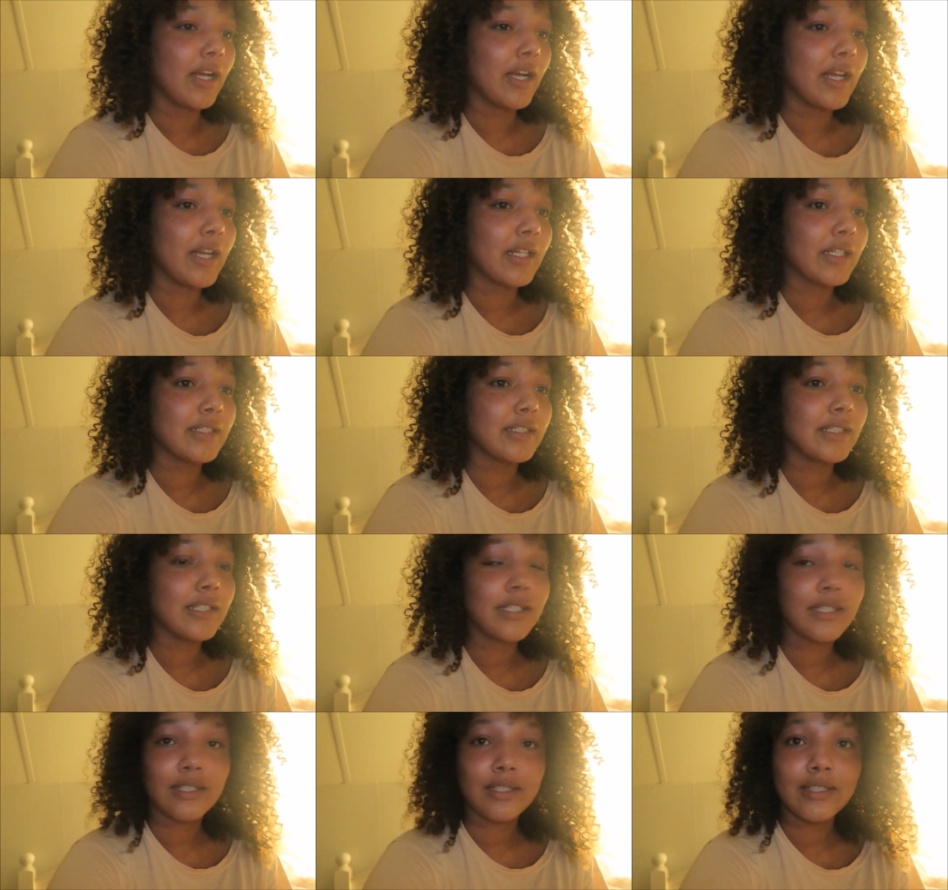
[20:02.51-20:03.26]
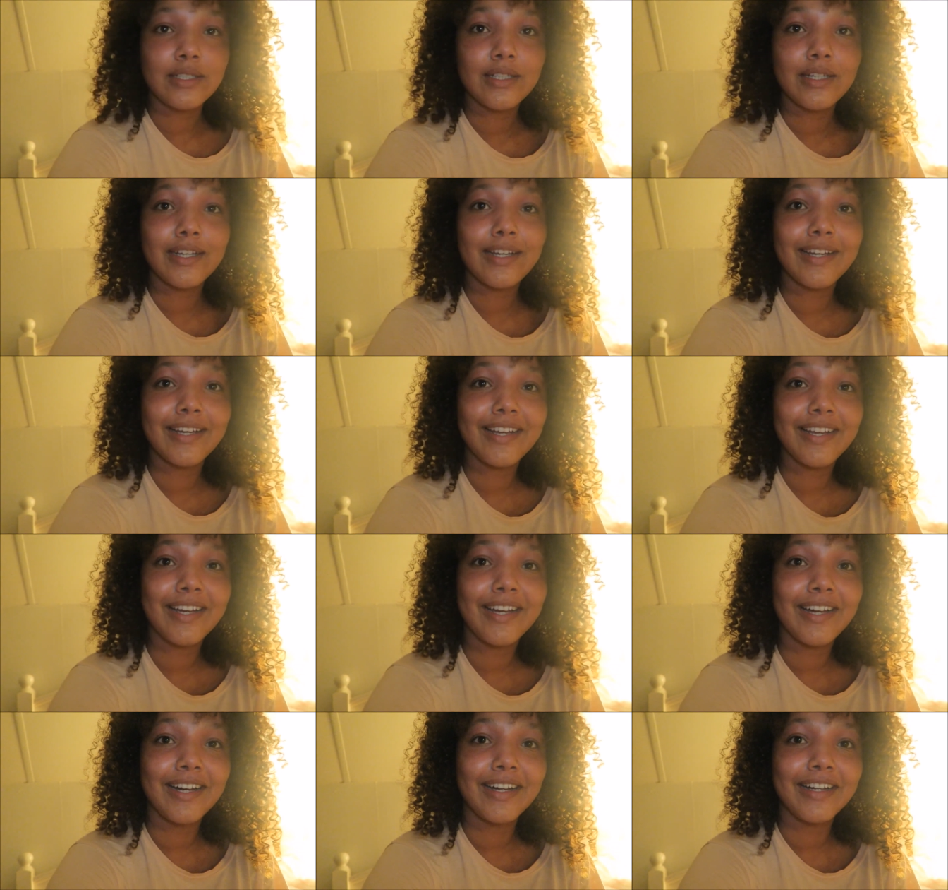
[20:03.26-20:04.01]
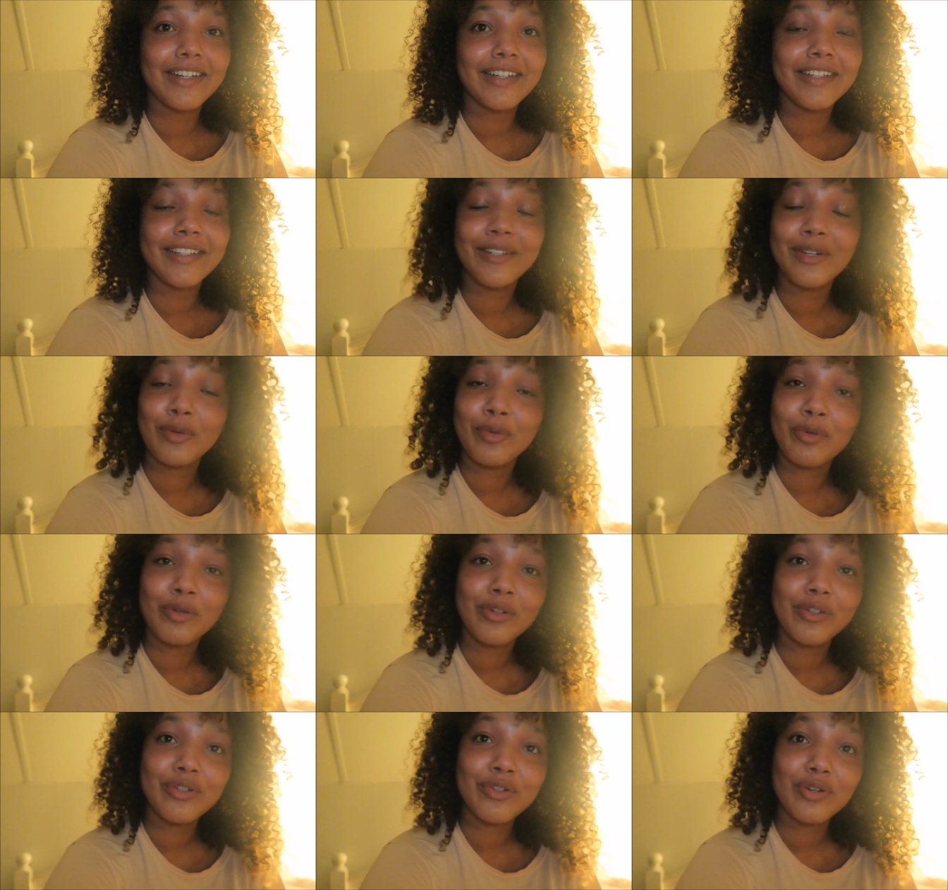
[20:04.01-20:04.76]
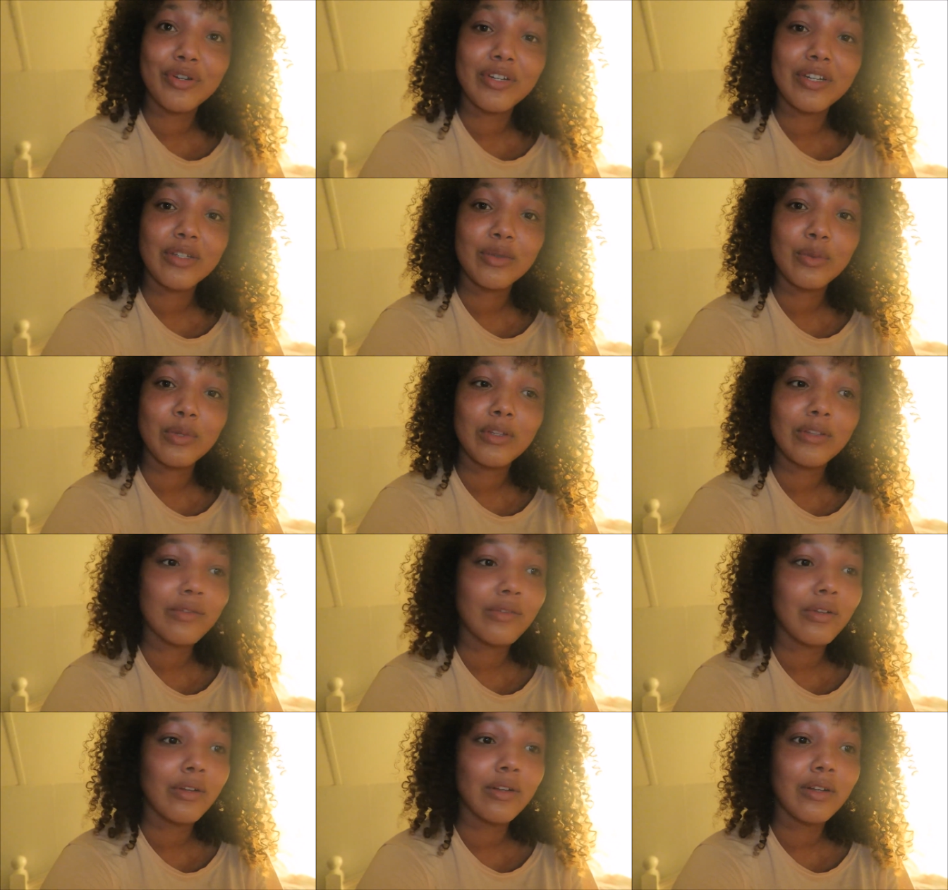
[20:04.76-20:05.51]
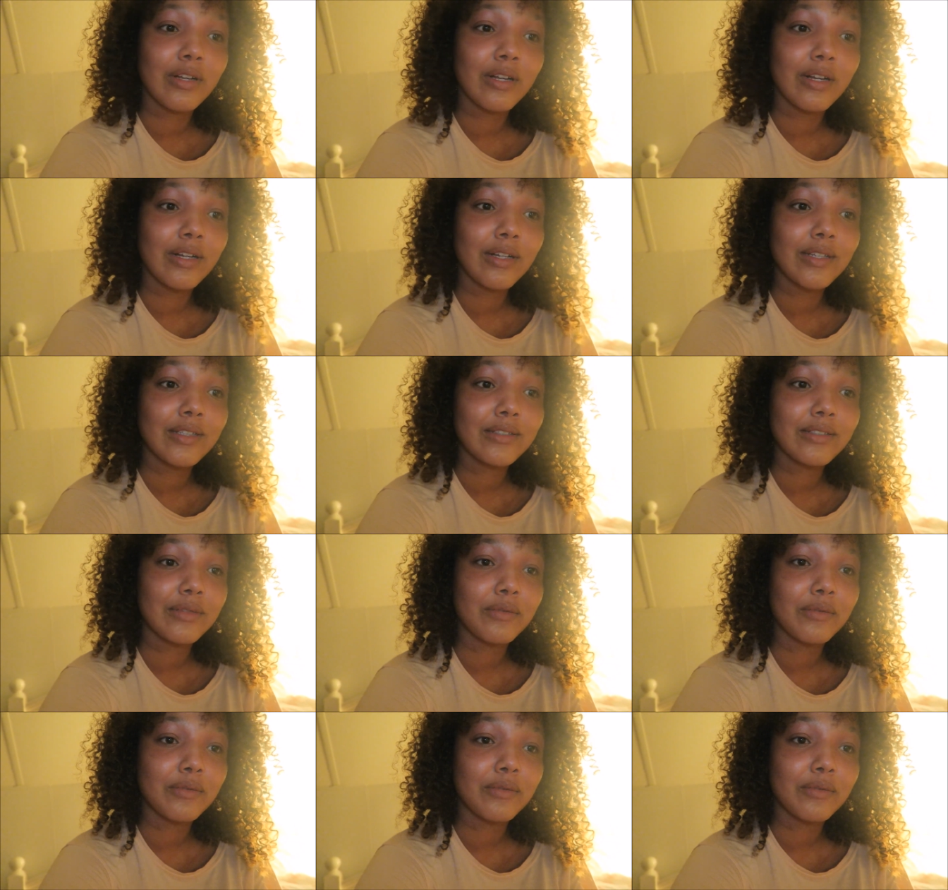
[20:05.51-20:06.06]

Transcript: And yeah, I hope you enjoyed this week's vlog, guys.